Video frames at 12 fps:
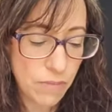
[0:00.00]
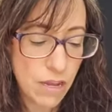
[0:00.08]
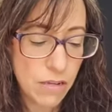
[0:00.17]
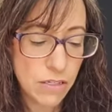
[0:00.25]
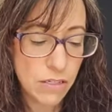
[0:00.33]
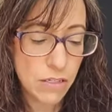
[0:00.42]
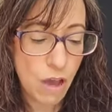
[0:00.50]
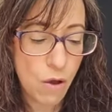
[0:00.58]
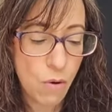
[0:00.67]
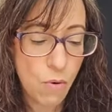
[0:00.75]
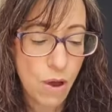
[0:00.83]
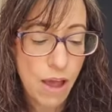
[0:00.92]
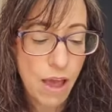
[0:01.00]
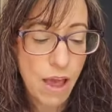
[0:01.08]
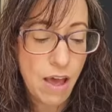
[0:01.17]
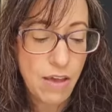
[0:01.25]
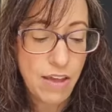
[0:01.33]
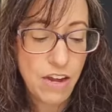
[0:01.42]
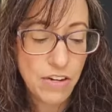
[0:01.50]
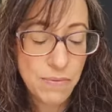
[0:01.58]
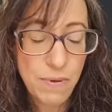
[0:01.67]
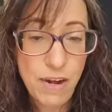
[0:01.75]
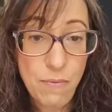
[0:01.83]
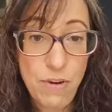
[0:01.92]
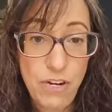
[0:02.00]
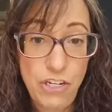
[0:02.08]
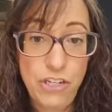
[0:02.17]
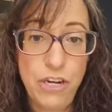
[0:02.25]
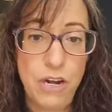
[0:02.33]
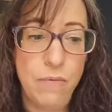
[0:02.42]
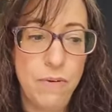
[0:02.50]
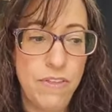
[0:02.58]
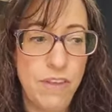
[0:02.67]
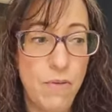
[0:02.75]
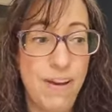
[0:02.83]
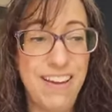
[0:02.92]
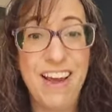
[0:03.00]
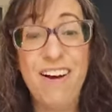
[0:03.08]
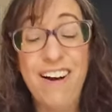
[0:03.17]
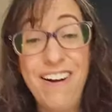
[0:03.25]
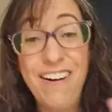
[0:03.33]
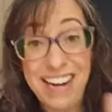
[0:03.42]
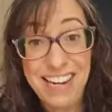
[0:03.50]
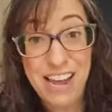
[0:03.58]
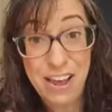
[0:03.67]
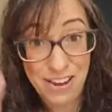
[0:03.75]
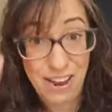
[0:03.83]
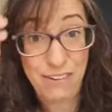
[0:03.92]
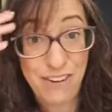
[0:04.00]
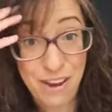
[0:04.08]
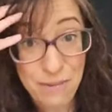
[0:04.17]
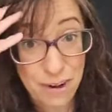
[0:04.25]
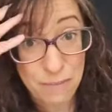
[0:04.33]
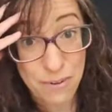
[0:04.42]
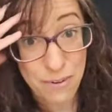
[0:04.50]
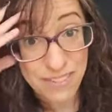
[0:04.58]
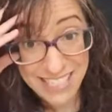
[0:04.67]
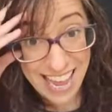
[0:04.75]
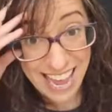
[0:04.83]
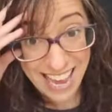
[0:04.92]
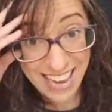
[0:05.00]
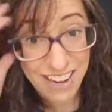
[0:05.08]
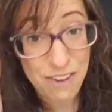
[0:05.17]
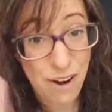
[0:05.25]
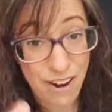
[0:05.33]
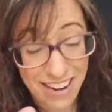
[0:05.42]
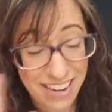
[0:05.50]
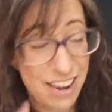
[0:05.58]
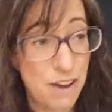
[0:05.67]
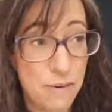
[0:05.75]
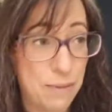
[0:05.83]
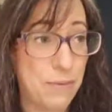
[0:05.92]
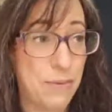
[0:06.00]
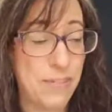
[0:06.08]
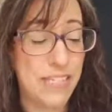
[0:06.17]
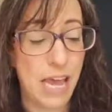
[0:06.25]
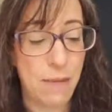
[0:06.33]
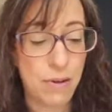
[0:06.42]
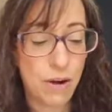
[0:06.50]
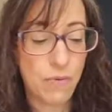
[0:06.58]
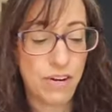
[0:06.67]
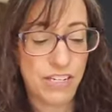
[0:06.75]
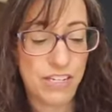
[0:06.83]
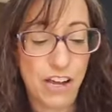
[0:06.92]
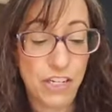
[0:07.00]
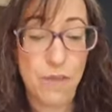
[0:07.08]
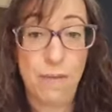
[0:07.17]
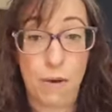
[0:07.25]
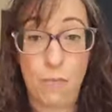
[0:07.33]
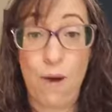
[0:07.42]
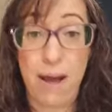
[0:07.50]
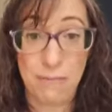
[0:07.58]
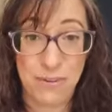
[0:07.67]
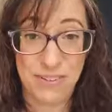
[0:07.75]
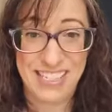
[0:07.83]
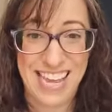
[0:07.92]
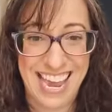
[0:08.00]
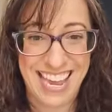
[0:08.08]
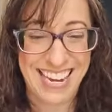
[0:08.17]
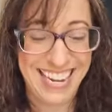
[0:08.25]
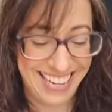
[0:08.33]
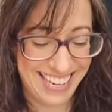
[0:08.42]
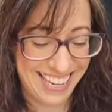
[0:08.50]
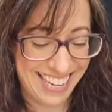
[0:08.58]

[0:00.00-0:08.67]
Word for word: And so Here's what I want to share with you. Y'all already know, y'all know what I'm going to say. You already know what I'm going to say, but I want to talk to you about why I'm going to say it.